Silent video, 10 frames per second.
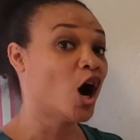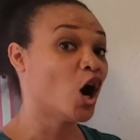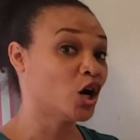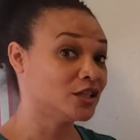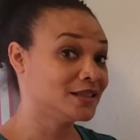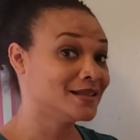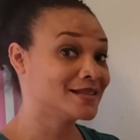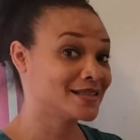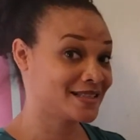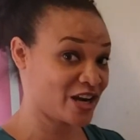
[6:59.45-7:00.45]

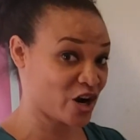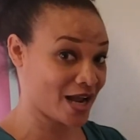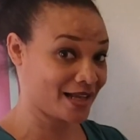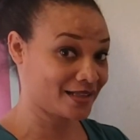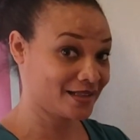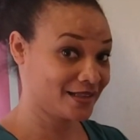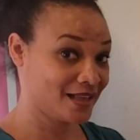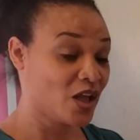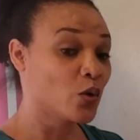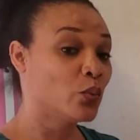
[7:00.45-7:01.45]
unsterile,
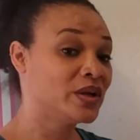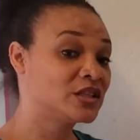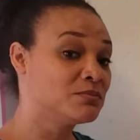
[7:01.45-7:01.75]
which